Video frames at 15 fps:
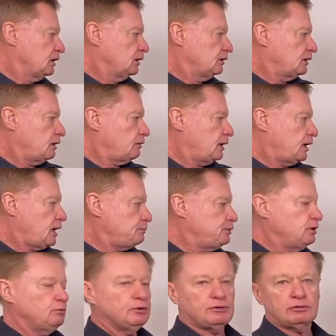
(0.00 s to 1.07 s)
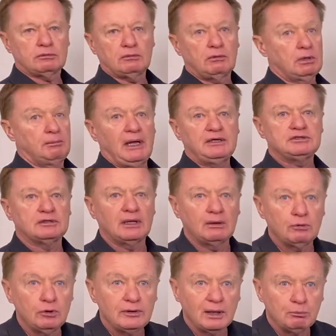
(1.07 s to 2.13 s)
They were happy with, well, I imagine they
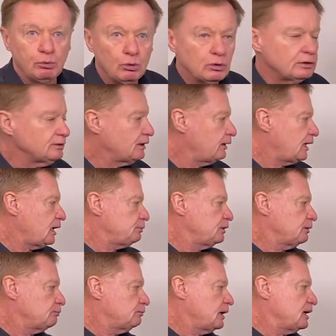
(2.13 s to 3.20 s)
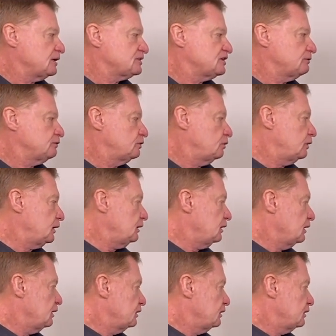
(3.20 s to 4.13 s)
were, they bought it, they were happy with paying $7.90.